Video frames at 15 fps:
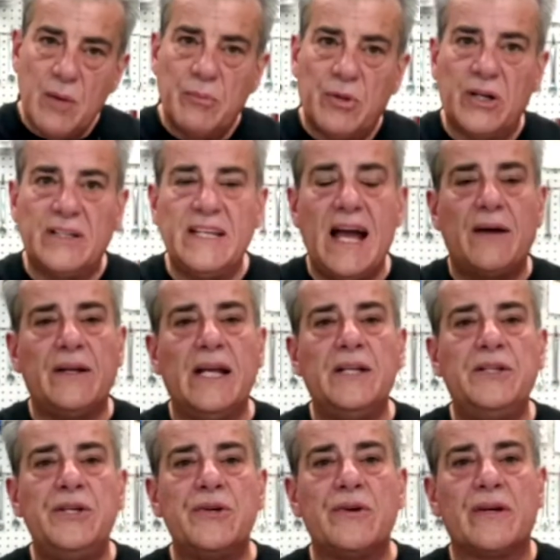put it down
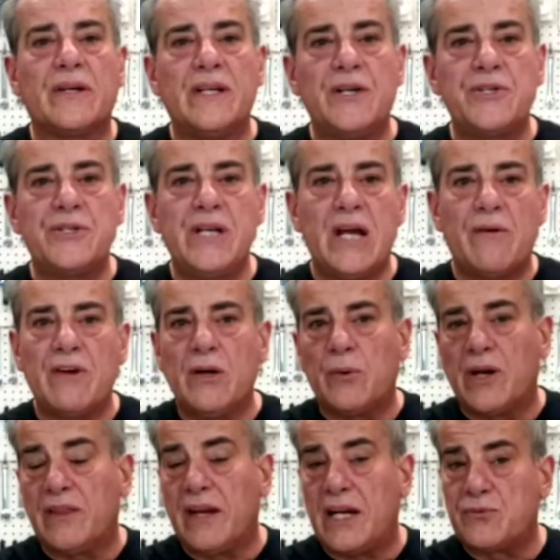into your ignition area
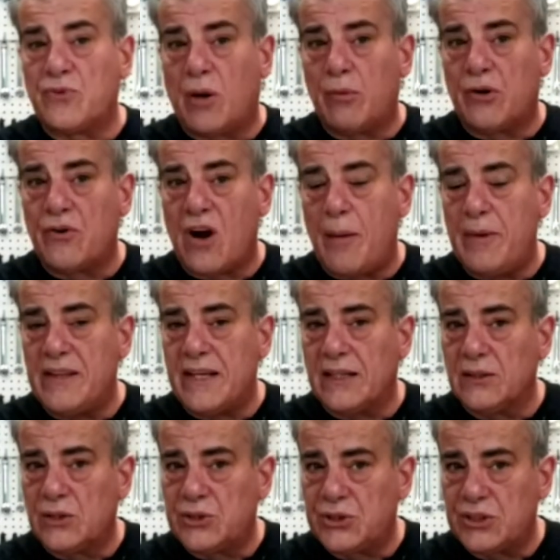with a nice rubber grommet that
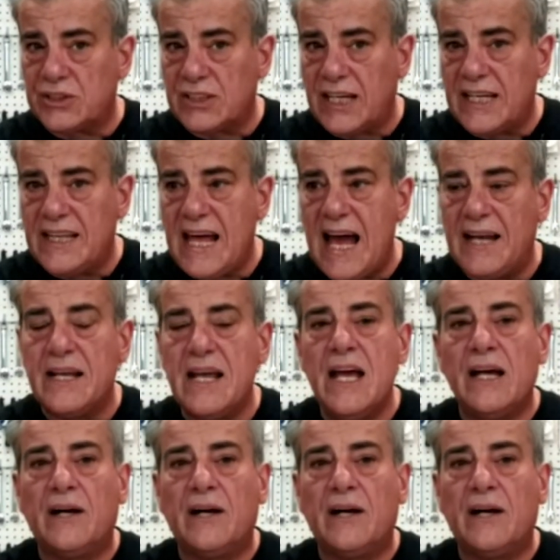looks just like that,